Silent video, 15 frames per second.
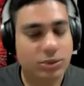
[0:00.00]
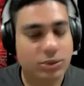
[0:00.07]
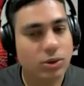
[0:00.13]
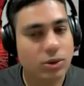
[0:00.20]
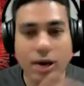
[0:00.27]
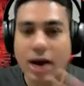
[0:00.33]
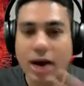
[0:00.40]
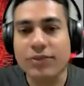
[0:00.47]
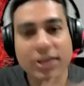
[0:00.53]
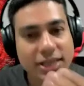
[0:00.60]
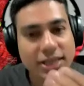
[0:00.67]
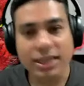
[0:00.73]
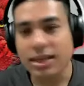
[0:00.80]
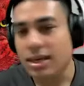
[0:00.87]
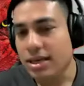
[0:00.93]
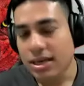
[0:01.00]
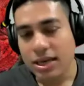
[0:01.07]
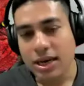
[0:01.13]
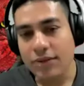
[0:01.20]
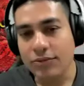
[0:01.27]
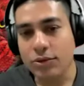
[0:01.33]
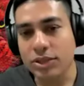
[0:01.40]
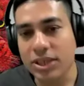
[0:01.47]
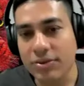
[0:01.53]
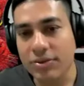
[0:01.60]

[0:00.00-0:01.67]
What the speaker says: So after that, of course,